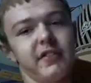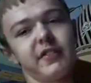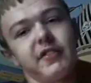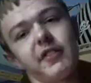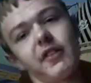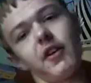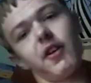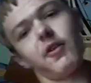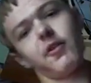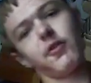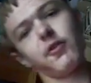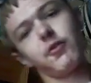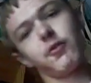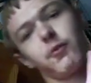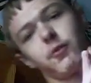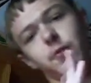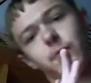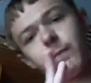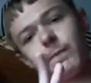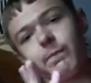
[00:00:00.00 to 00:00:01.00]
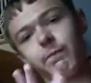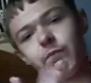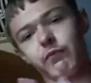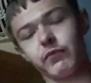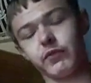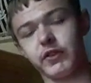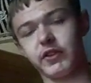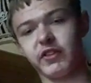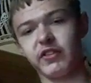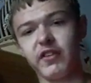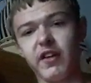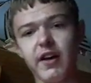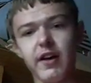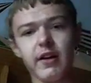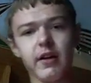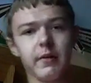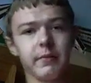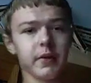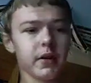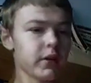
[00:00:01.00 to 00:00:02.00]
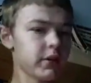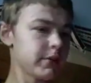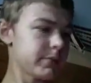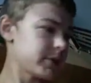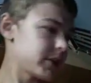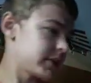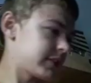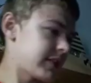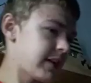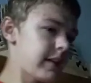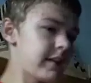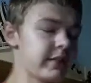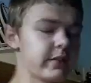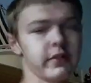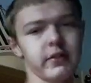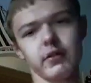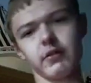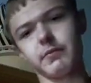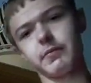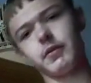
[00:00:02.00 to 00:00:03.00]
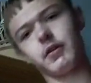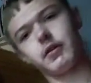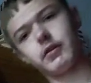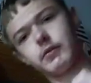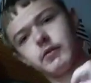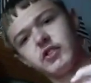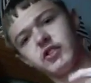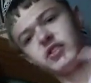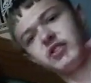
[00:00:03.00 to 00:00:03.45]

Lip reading: So today I'm going to be telling you, but I